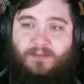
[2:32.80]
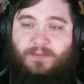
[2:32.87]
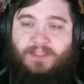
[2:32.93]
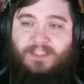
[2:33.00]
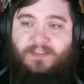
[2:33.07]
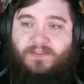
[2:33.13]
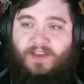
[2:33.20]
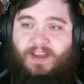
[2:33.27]
me
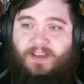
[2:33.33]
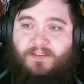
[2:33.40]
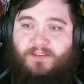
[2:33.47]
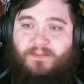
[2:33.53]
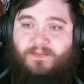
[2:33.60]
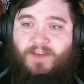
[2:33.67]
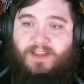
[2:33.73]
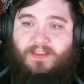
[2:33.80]
see if I can
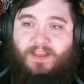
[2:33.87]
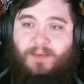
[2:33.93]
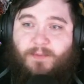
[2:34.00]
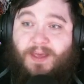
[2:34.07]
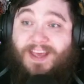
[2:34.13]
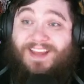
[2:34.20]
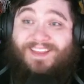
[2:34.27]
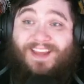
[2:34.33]
find them.
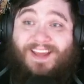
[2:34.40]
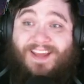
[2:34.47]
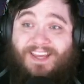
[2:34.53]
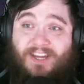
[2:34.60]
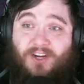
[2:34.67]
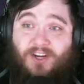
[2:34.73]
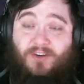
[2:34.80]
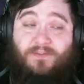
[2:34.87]
Like
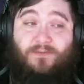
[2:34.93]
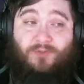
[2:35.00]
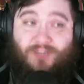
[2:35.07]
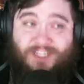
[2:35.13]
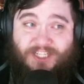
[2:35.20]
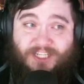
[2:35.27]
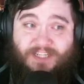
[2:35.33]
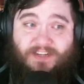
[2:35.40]
here,
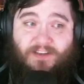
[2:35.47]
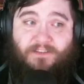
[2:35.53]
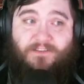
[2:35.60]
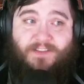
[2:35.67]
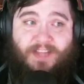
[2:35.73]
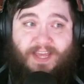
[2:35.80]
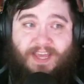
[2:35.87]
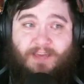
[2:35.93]
Frigid
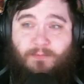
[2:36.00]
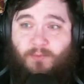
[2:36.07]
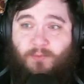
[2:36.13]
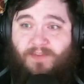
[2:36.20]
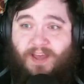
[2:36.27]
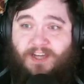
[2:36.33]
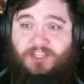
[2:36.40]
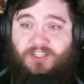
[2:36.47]
Flame.
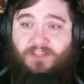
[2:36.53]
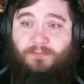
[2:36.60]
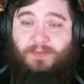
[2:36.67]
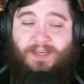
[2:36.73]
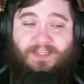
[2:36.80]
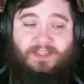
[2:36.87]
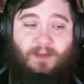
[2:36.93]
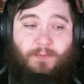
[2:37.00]
We've actually
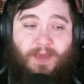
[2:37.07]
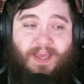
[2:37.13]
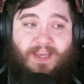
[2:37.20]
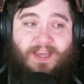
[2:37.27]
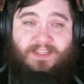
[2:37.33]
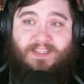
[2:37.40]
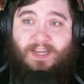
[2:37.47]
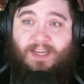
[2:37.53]
picked up
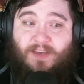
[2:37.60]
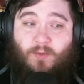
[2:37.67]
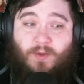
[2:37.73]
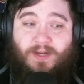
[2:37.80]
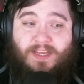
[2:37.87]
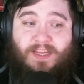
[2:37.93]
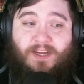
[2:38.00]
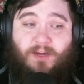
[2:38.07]
a second
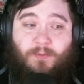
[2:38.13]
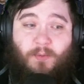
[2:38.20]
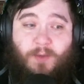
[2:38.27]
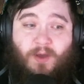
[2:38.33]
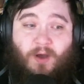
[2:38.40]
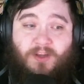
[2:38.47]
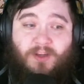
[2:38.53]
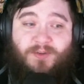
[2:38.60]
one here, but
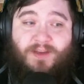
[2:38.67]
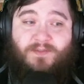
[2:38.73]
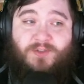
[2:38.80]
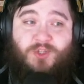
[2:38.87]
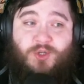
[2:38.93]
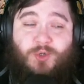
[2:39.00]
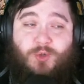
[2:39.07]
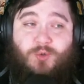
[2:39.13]
we also have
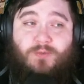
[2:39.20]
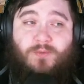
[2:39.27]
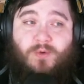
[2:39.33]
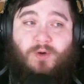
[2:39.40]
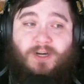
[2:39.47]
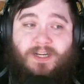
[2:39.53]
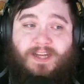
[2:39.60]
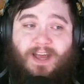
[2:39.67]
2
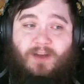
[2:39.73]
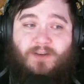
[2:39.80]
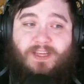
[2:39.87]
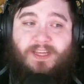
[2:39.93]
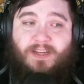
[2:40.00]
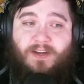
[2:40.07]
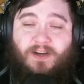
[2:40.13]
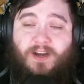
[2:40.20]
more down
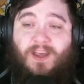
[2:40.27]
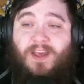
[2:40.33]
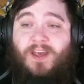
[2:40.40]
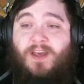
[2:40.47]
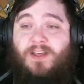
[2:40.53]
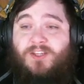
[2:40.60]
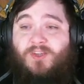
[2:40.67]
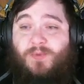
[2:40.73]
here.
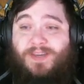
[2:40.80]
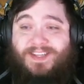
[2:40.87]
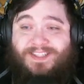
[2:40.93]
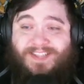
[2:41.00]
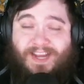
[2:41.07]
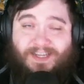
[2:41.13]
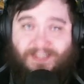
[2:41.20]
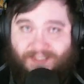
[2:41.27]
So we could
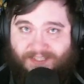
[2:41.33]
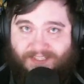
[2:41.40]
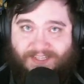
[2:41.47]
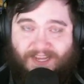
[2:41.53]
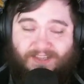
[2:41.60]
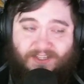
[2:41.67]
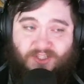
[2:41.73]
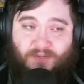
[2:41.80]
technically
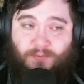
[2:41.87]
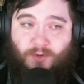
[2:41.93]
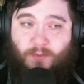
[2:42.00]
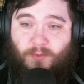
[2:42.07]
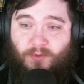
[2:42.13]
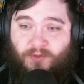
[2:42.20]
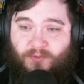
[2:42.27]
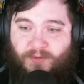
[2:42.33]
take this to
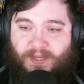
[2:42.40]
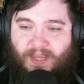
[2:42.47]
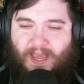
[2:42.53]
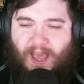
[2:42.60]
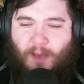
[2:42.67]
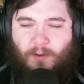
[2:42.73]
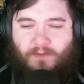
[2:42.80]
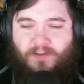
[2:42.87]
promo 3.
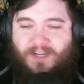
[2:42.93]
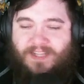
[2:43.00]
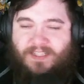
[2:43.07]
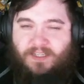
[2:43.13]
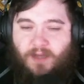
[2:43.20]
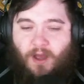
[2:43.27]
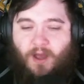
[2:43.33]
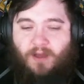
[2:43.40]
However,
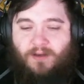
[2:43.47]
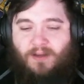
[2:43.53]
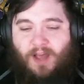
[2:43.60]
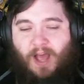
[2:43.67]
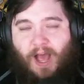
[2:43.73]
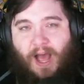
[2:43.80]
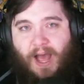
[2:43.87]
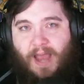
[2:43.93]
it's not
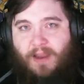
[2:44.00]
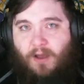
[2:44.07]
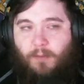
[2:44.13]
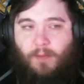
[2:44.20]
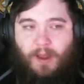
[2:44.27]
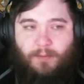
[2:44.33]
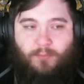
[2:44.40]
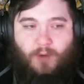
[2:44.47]
high on
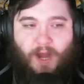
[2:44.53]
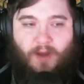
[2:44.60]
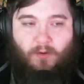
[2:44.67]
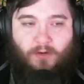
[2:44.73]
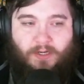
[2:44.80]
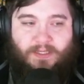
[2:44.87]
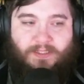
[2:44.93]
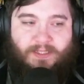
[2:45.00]
my
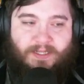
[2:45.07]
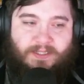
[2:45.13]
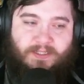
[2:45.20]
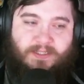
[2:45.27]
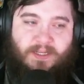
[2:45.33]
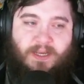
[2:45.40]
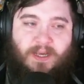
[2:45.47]
priority list.